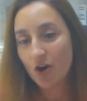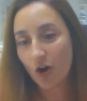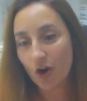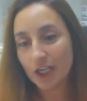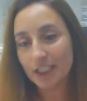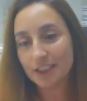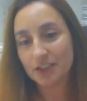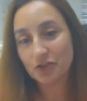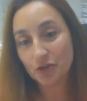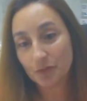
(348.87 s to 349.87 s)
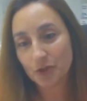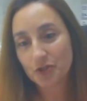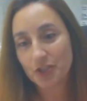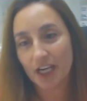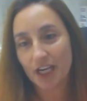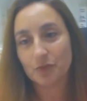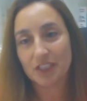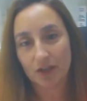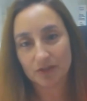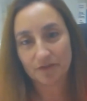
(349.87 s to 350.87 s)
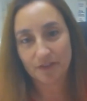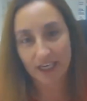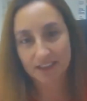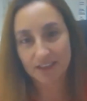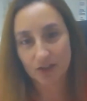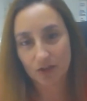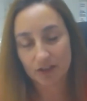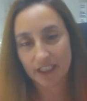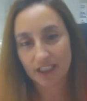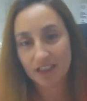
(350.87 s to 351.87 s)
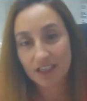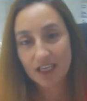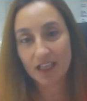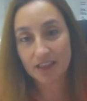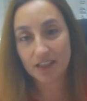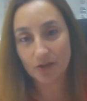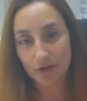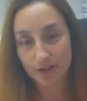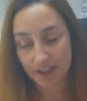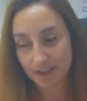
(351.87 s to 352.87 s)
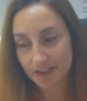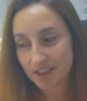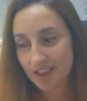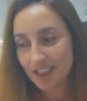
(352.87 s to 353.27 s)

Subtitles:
only the tumor site without affecting all the healthy organs.